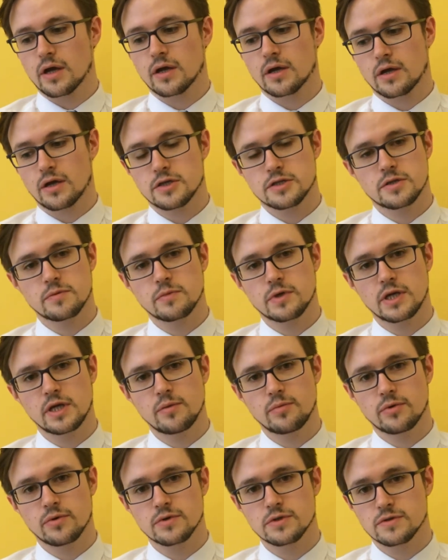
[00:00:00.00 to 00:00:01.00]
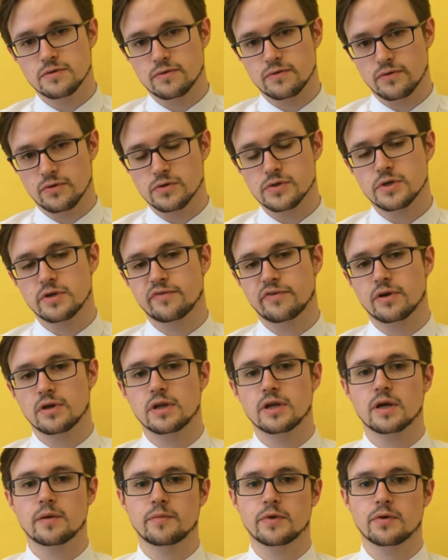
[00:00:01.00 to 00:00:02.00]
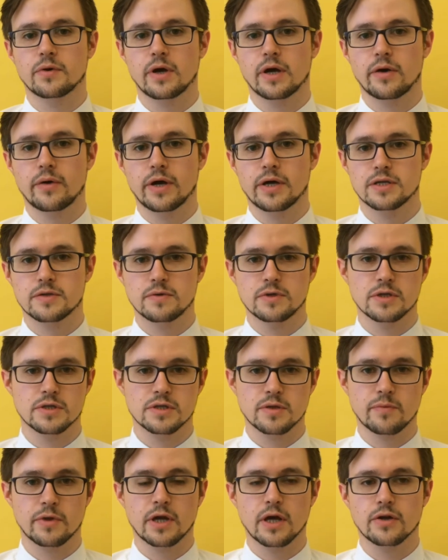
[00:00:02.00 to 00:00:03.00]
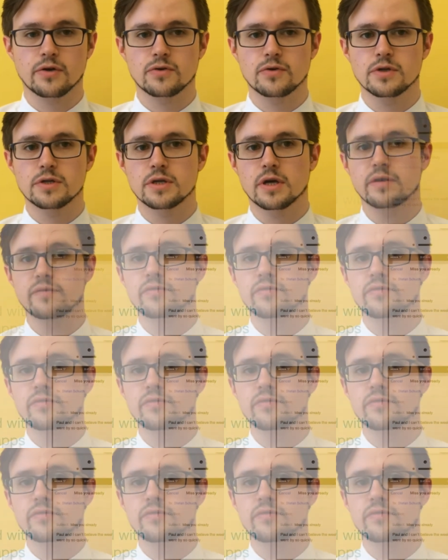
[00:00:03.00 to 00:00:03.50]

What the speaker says: Custom keyboards have also finally come to iOS, which is something Android's had